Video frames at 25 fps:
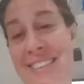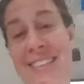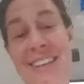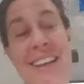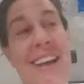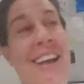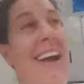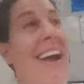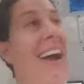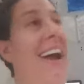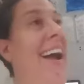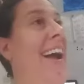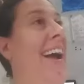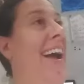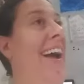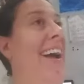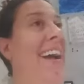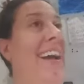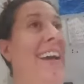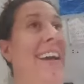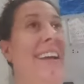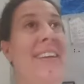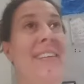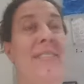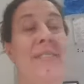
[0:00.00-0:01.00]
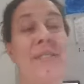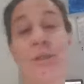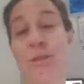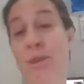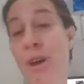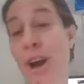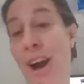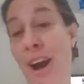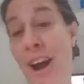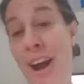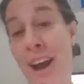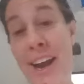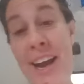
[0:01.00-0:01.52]
I
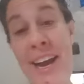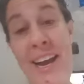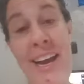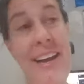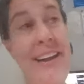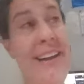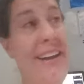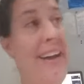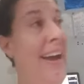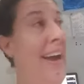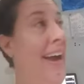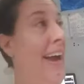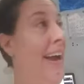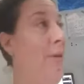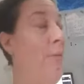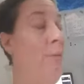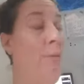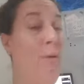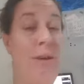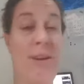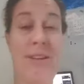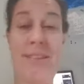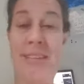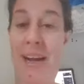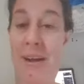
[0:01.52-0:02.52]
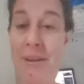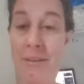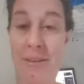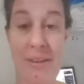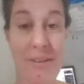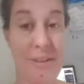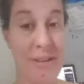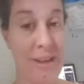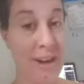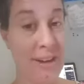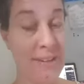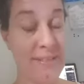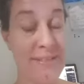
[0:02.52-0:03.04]
cried, I worked out a
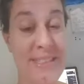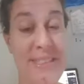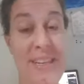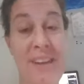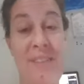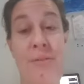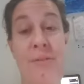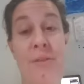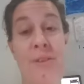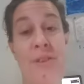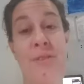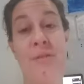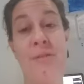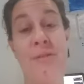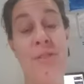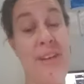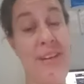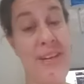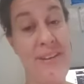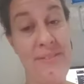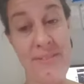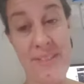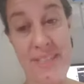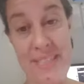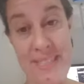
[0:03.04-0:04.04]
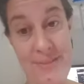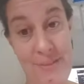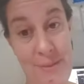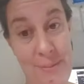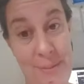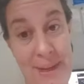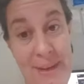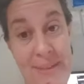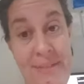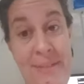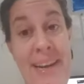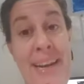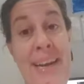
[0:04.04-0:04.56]
lot of stuff with forgiveness for my
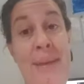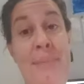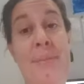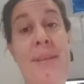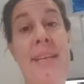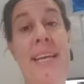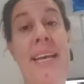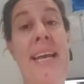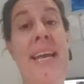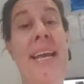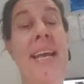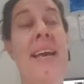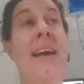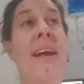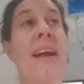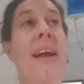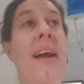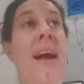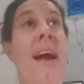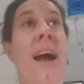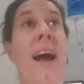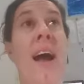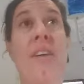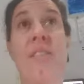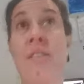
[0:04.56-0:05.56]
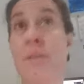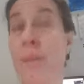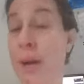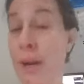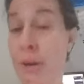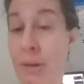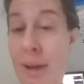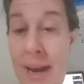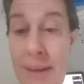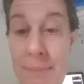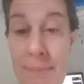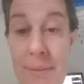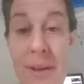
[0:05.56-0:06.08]
family, for my
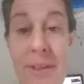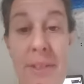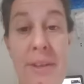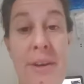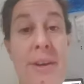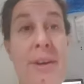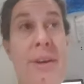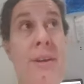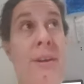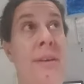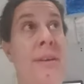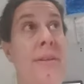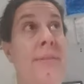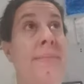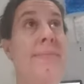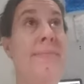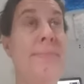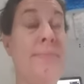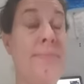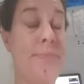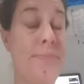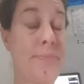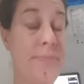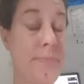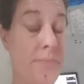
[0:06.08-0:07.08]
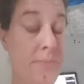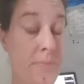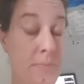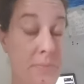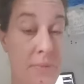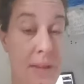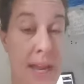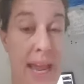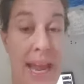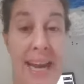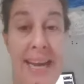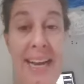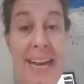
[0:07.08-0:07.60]
grandmother,
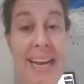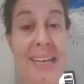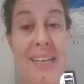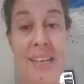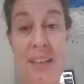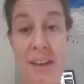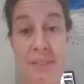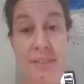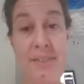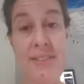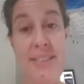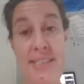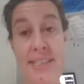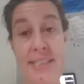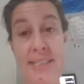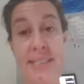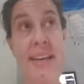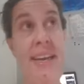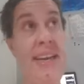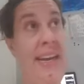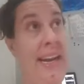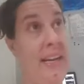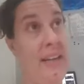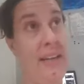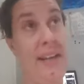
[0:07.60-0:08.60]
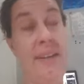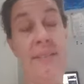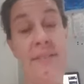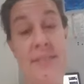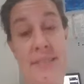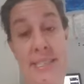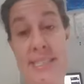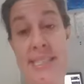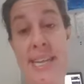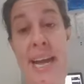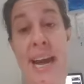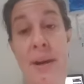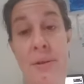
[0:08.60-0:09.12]
and I loved it, and I loved this
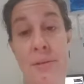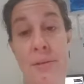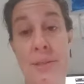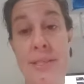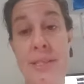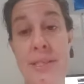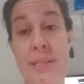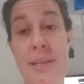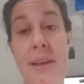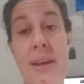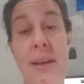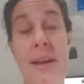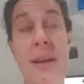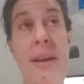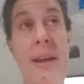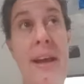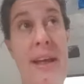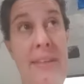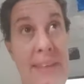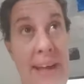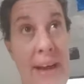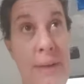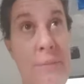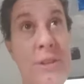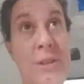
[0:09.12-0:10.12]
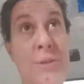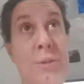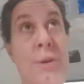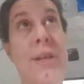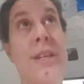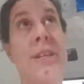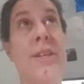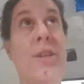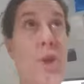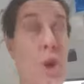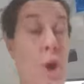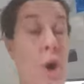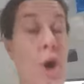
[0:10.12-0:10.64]
house. And that was what
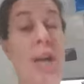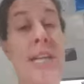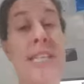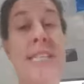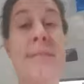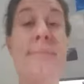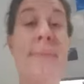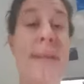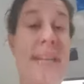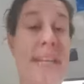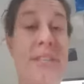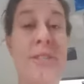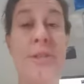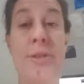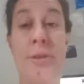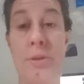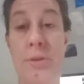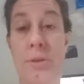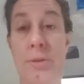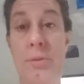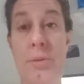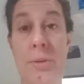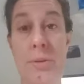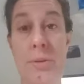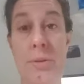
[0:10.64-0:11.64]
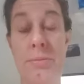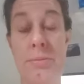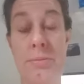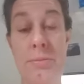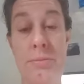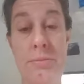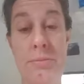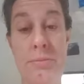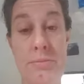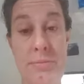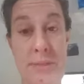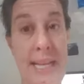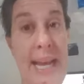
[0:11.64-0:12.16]
caused me to
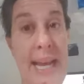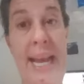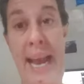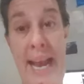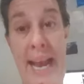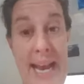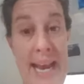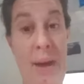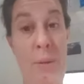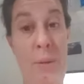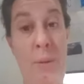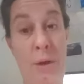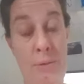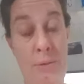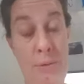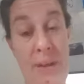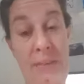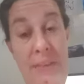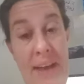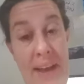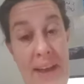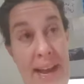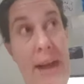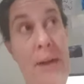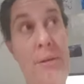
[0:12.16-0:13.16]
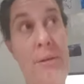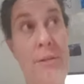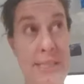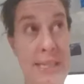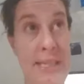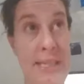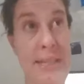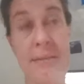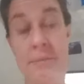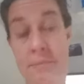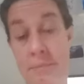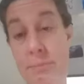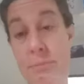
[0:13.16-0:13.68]
say, hey, I want to rent that house,
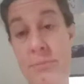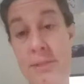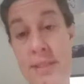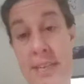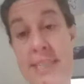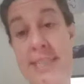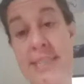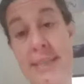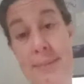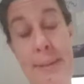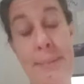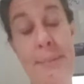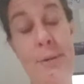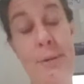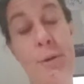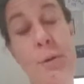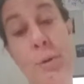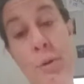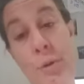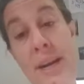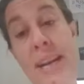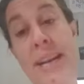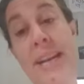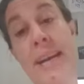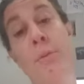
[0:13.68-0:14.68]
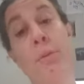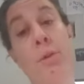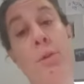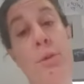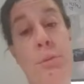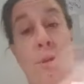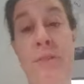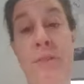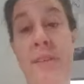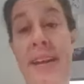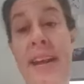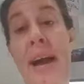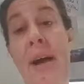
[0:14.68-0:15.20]
and because the people who were in it were
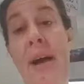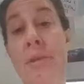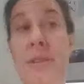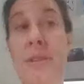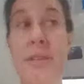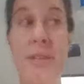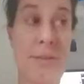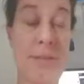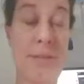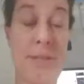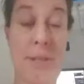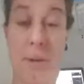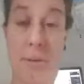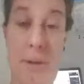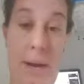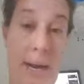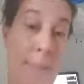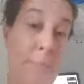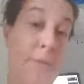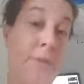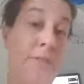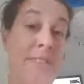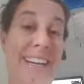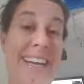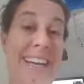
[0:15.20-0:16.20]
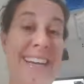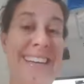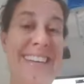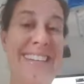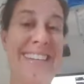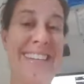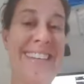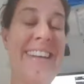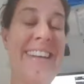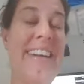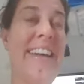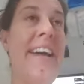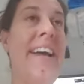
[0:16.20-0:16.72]
moving out, so I moved in.
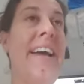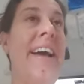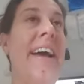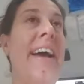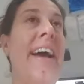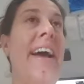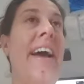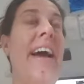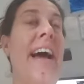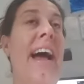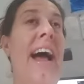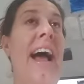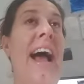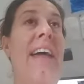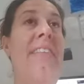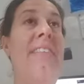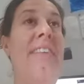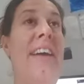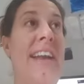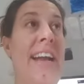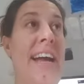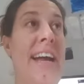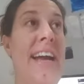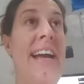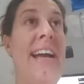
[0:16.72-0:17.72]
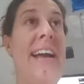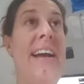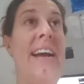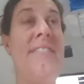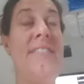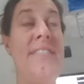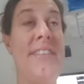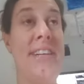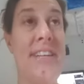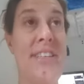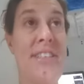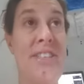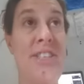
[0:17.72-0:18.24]
And then I have
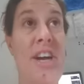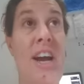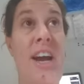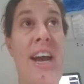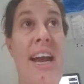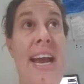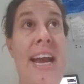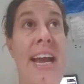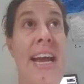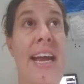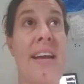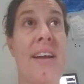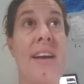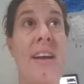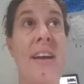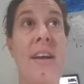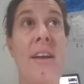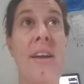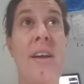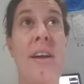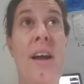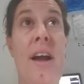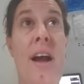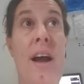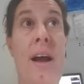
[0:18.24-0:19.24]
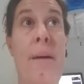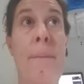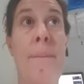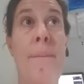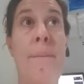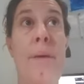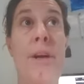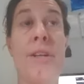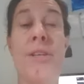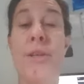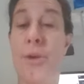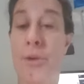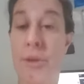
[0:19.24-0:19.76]
done Jahe a
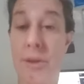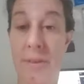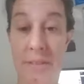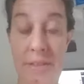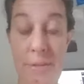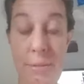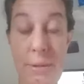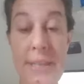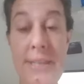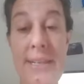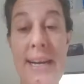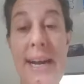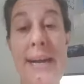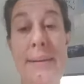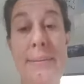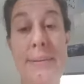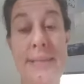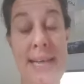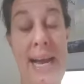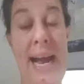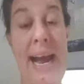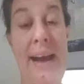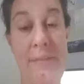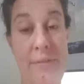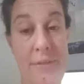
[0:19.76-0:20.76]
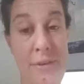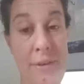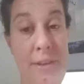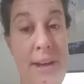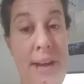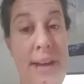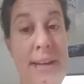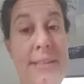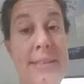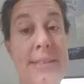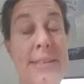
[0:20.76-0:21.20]
total of 3 times after that.